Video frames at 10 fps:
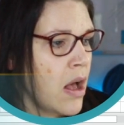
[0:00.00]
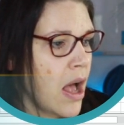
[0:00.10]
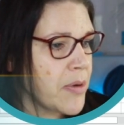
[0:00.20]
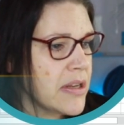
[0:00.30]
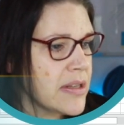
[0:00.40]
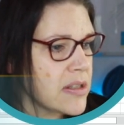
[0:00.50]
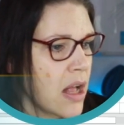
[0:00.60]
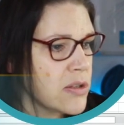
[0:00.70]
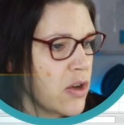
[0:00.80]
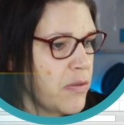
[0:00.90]
I'm going to
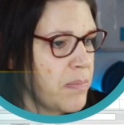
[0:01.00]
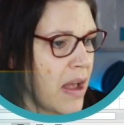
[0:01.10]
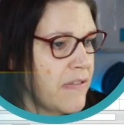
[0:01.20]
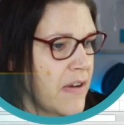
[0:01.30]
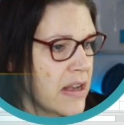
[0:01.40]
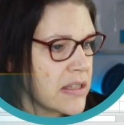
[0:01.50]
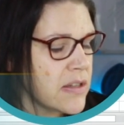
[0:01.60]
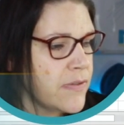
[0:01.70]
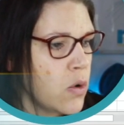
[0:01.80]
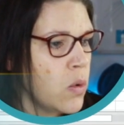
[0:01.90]
start off by, first
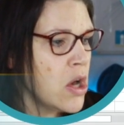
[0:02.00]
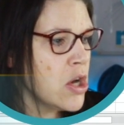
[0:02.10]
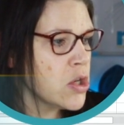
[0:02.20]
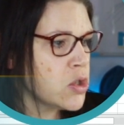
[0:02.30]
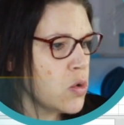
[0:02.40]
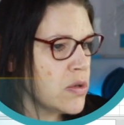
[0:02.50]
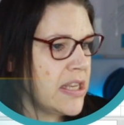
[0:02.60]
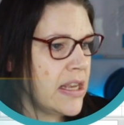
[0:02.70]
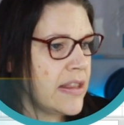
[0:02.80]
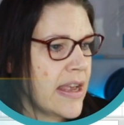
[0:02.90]
of all,
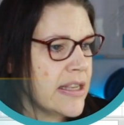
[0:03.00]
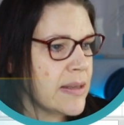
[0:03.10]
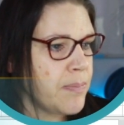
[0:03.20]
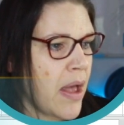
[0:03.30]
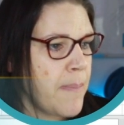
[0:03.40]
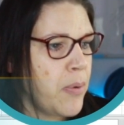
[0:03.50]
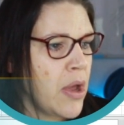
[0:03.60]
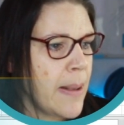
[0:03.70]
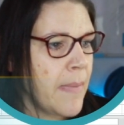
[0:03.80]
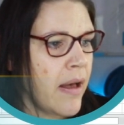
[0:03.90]
sorting this by
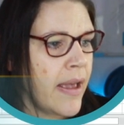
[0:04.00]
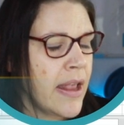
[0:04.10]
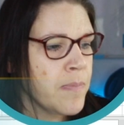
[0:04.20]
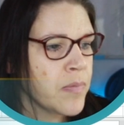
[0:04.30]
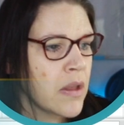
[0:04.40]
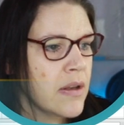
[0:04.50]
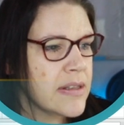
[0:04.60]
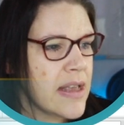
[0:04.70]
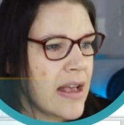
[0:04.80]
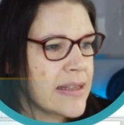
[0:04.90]
putting my
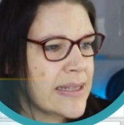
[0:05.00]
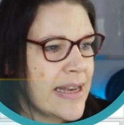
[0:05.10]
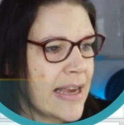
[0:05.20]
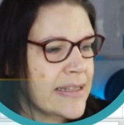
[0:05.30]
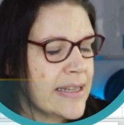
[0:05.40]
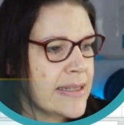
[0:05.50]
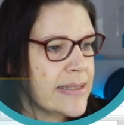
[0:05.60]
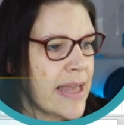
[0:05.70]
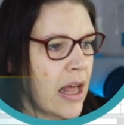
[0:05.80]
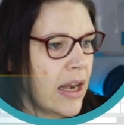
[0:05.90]
selected
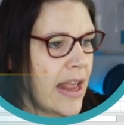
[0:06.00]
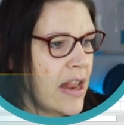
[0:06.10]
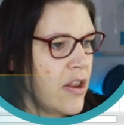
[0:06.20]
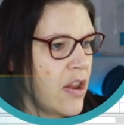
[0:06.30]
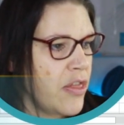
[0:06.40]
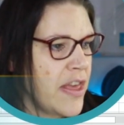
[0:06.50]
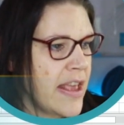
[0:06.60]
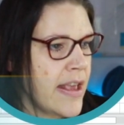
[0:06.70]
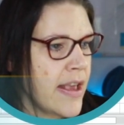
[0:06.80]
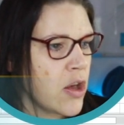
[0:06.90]
cell in
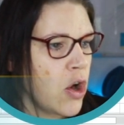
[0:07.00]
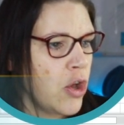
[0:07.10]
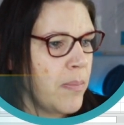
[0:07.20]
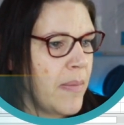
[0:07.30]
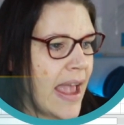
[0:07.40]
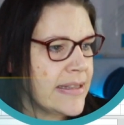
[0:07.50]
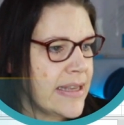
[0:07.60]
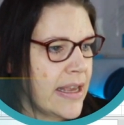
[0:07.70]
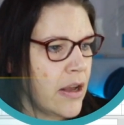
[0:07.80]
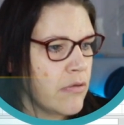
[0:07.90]
the column
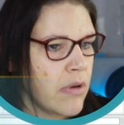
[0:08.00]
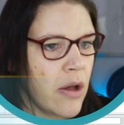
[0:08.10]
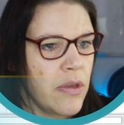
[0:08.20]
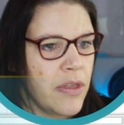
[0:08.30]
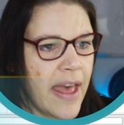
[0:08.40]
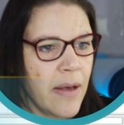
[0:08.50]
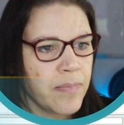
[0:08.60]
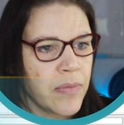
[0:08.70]
heading row there,